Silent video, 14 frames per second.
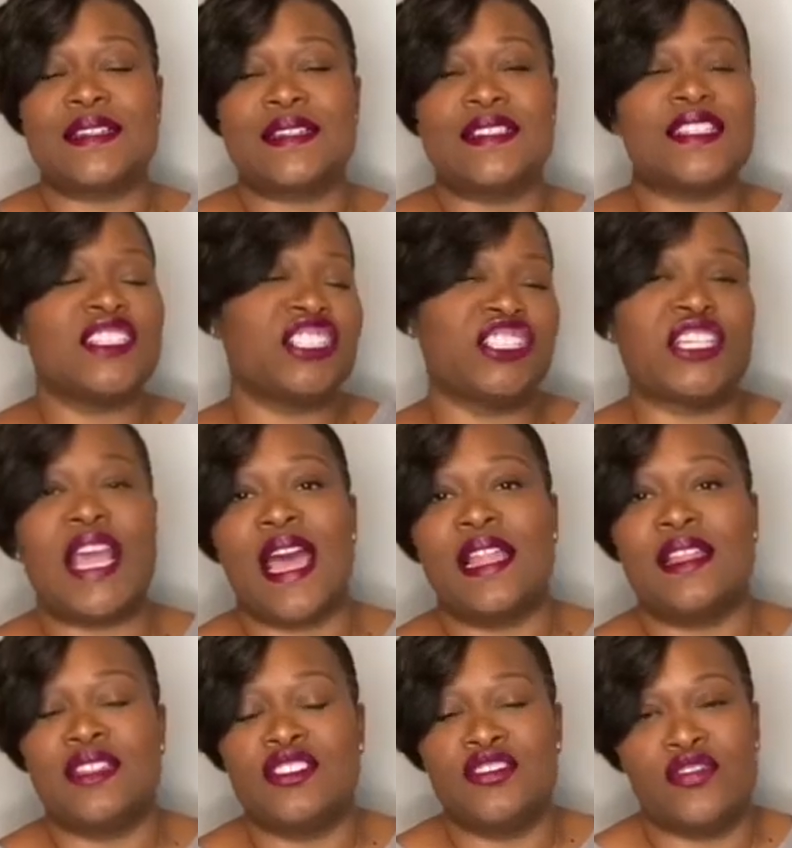such a
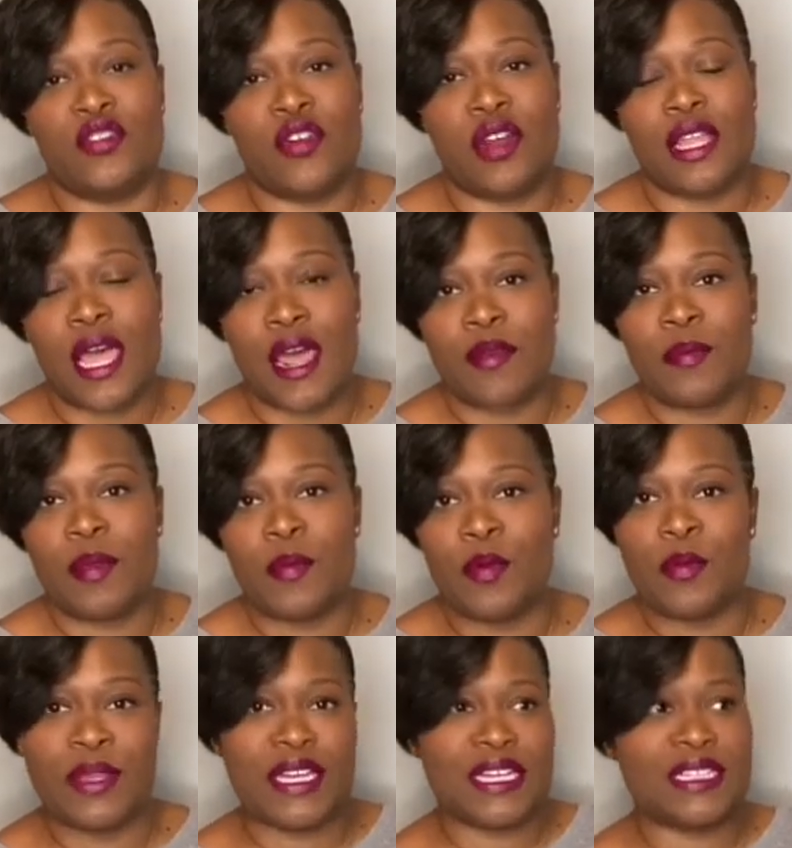challenge for a lot of people
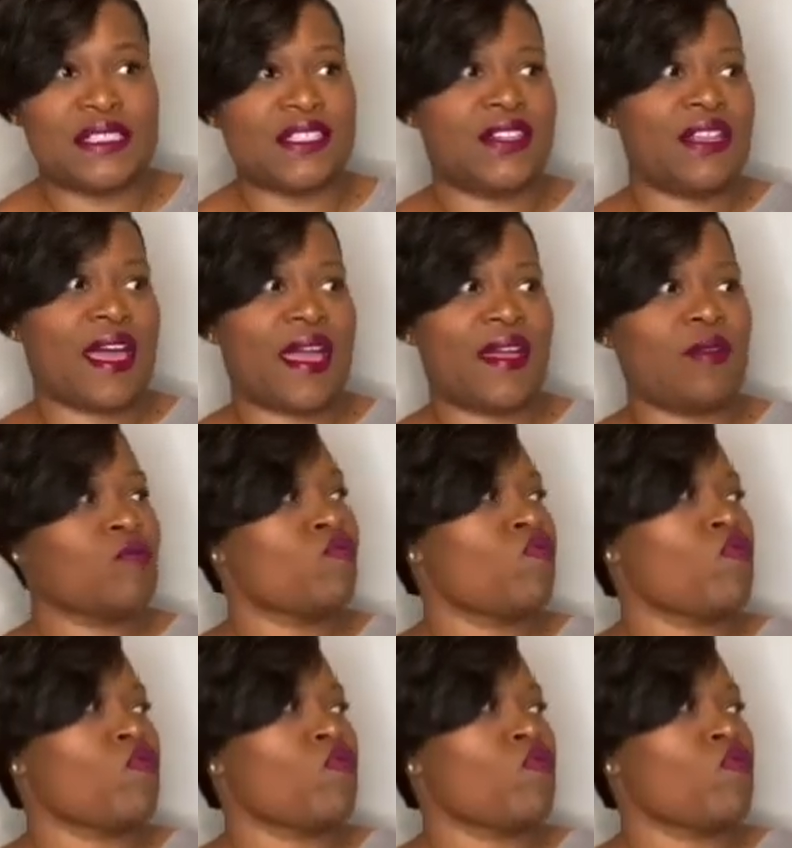because they're like,